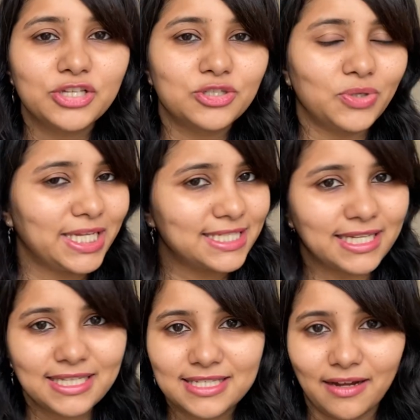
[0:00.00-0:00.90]
So
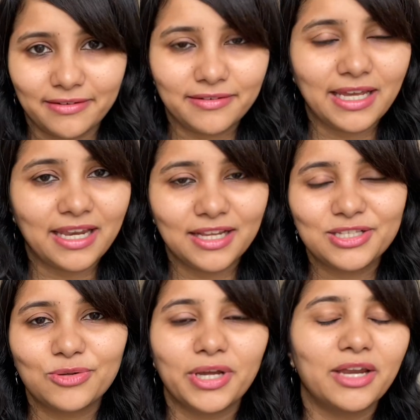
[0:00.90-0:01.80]
let's get started and
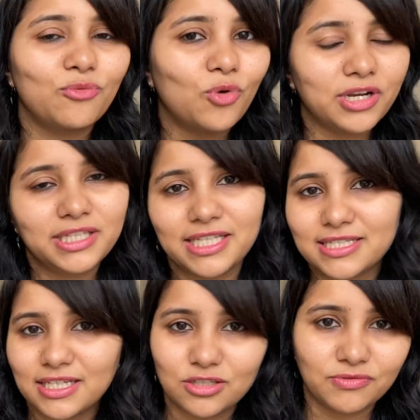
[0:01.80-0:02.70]
let's look at what are
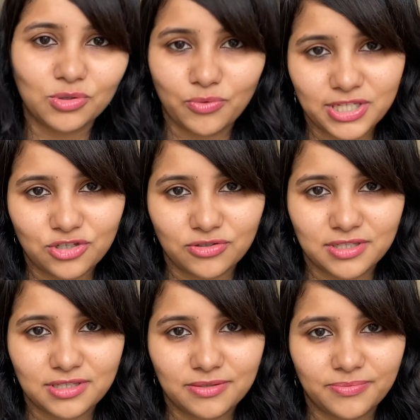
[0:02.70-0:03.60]
these interview
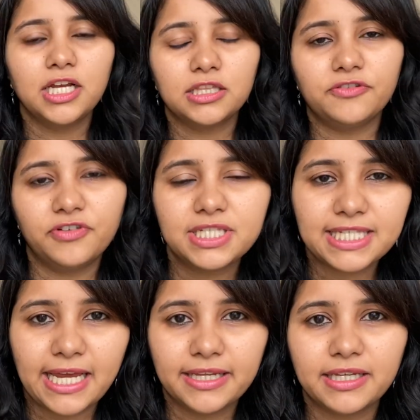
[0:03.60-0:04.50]
questions. The first
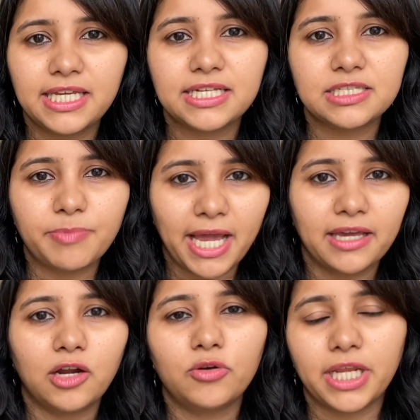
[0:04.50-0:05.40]
category is
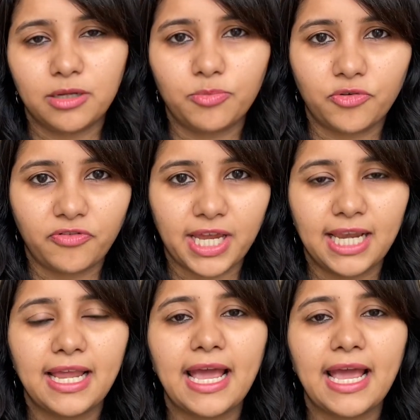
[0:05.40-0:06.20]
background and profile.